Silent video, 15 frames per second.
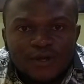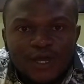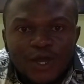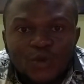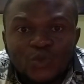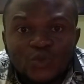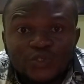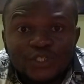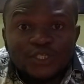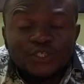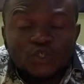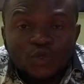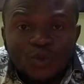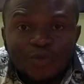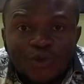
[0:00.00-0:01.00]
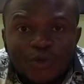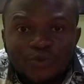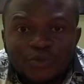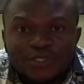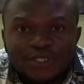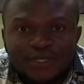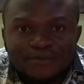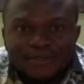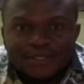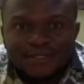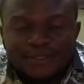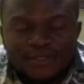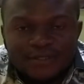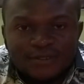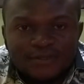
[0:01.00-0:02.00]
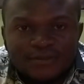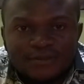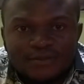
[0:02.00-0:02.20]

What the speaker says: how we see someone with sepsis,